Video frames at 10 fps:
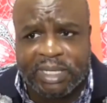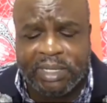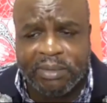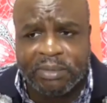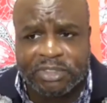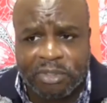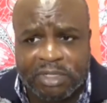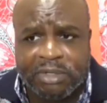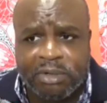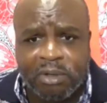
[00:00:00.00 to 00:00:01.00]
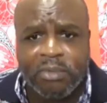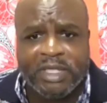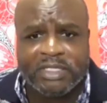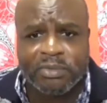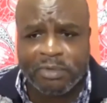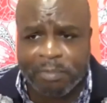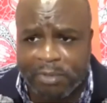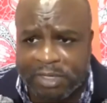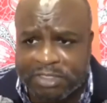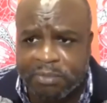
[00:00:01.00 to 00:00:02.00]
it was talking always on
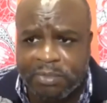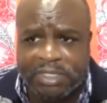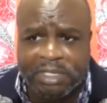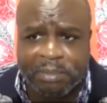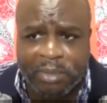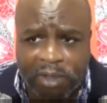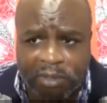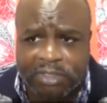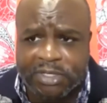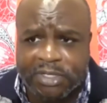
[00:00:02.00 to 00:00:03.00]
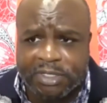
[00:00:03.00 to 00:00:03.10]
reparation when he broke